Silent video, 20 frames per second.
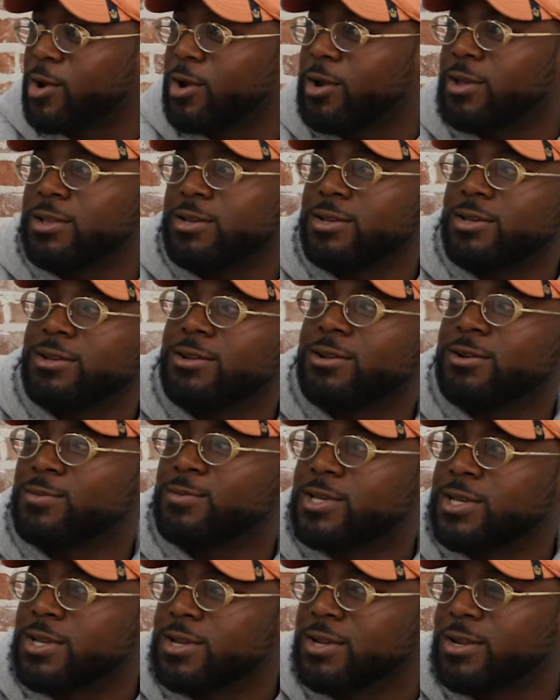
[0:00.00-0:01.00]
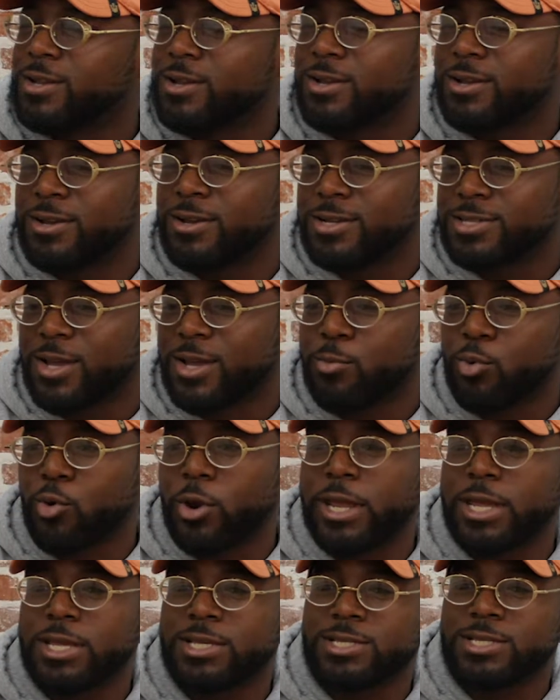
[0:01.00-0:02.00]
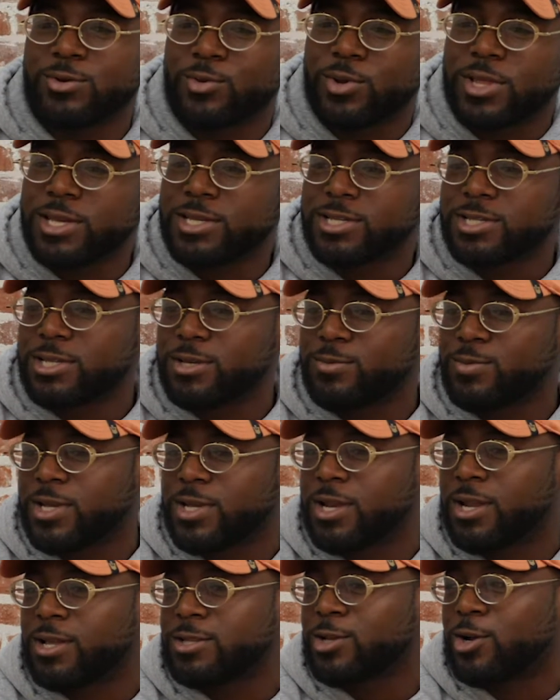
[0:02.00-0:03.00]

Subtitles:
currently. Yeah. You know what I'm saying? Because I praise the relationships and I